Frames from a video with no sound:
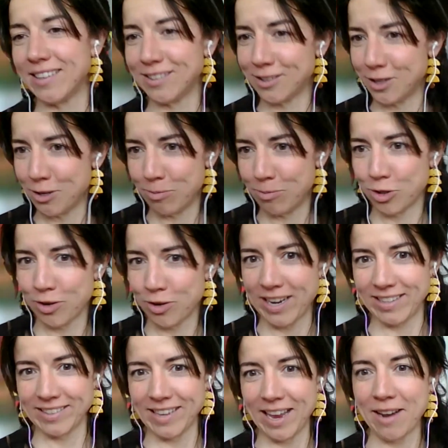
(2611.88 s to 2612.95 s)
ice cube
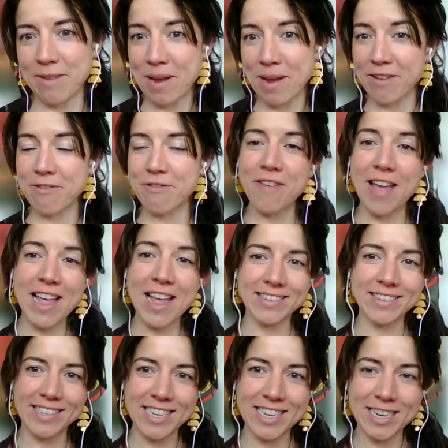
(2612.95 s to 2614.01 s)
trays and make
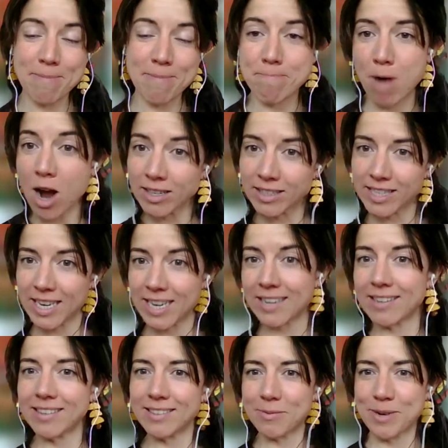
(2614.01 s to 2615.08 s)
fancy
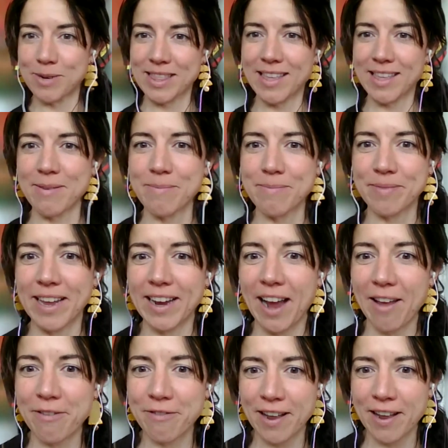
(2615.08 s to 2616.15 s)
mocktails with them. Oh.
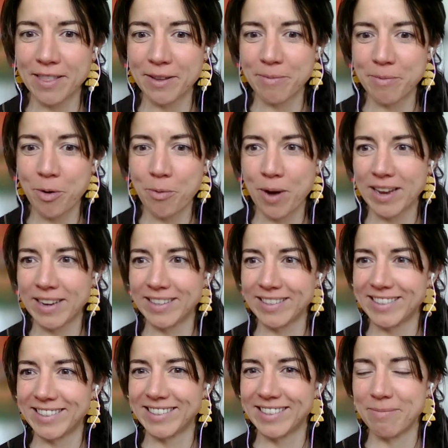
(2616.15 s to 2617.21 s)
Like I find them
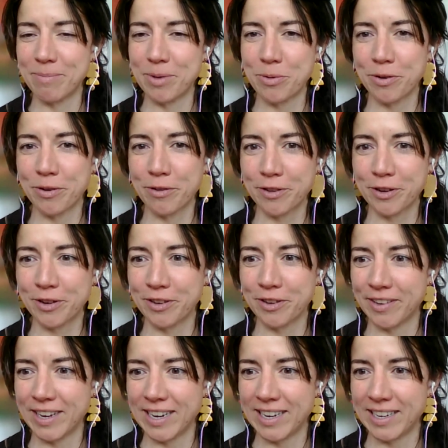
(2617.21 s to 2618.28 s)
quite
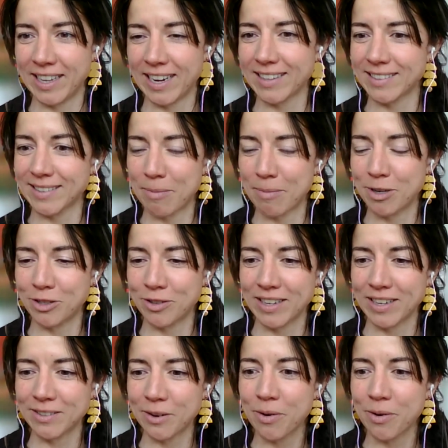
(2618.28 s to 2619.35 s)
beautiful in like a summer
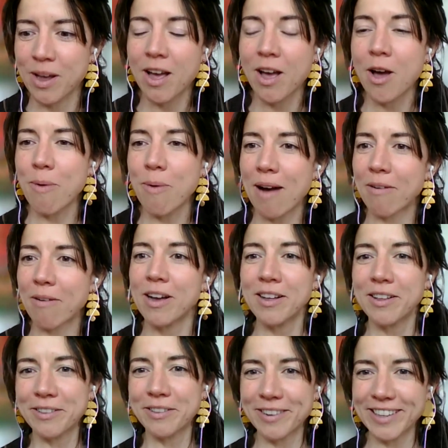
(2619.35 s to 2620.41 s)
drink. So wow,
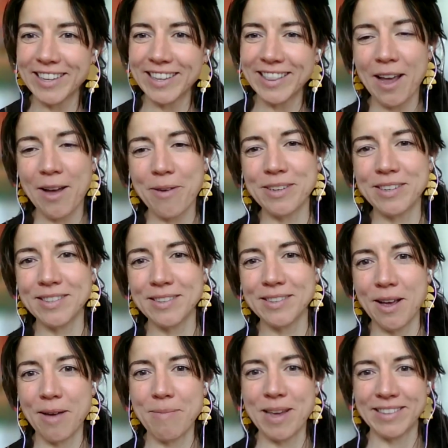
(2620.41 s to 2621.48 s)
Laura-Lyn, that was
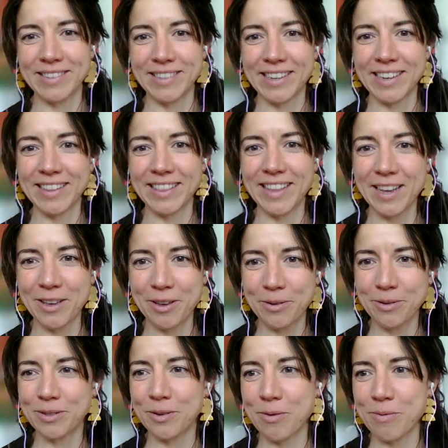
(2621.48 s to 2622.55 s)
amazing. Thank
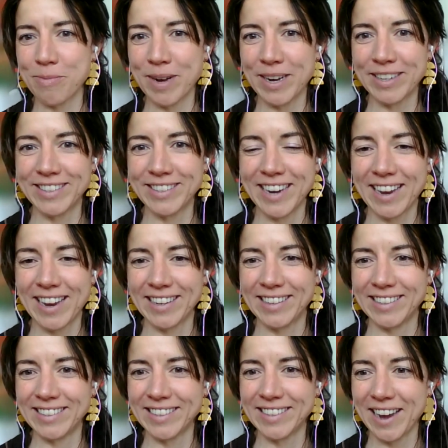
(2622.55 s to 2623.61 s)
you so much.
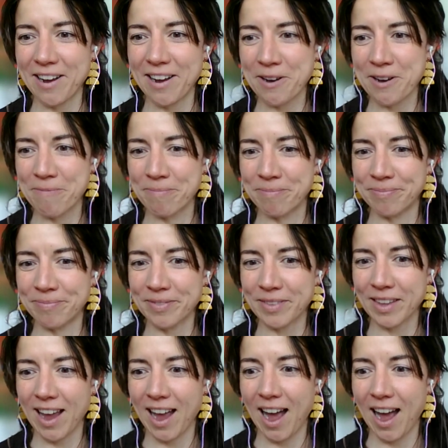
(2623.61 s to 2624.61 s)
And um,